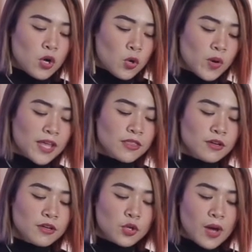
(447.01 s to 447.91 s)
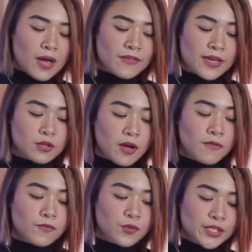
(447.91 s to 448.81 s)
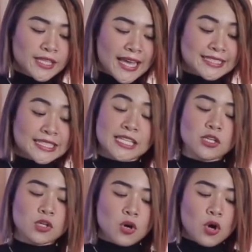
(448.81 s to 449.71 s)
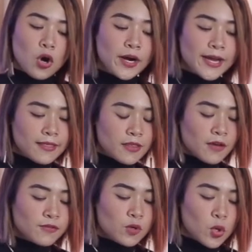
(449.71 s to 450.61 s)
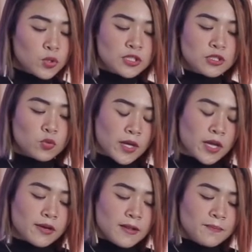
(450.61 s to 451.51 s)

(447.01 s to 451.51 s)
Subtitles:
whether you have enough food and drink or enough clothes to wear.